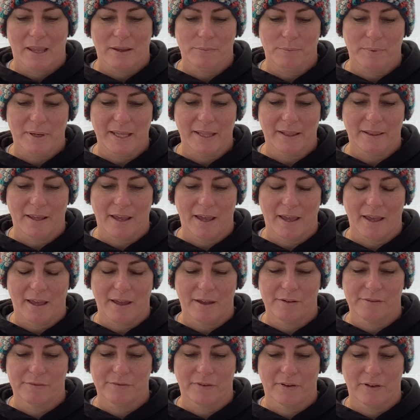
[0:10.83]
We
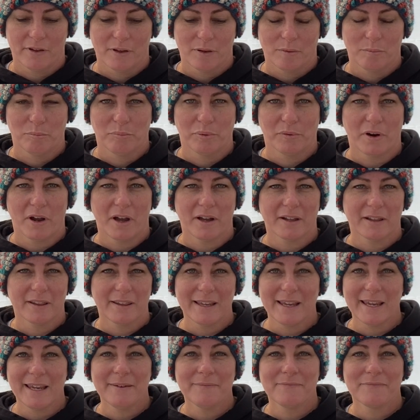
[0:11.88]
love
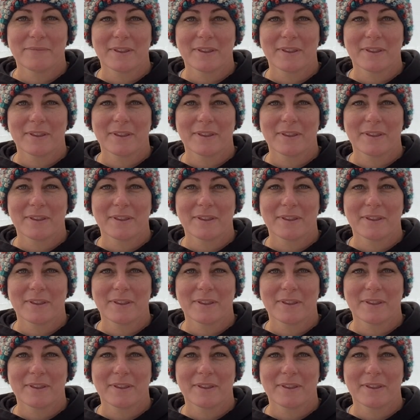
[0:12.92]
broccoli,